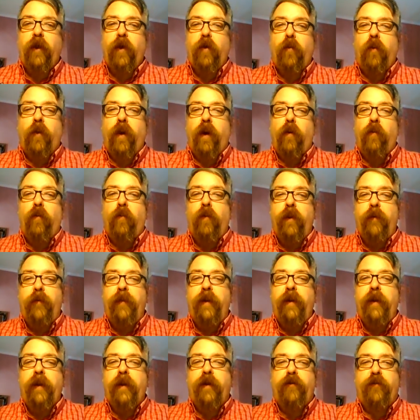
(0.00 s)
while
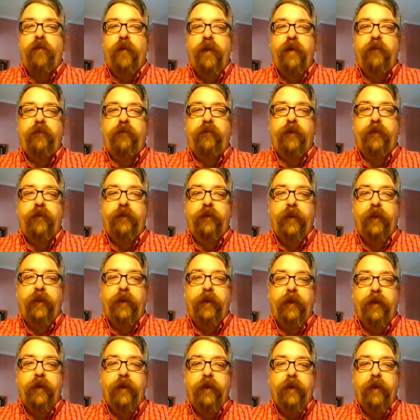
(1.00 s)
women
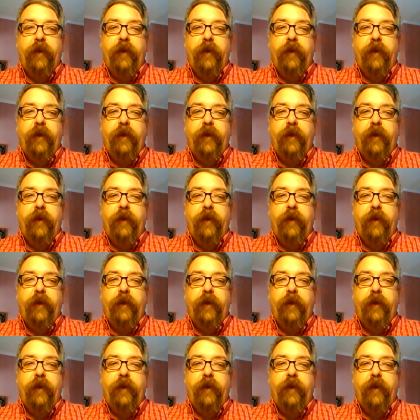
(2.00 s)
increasingly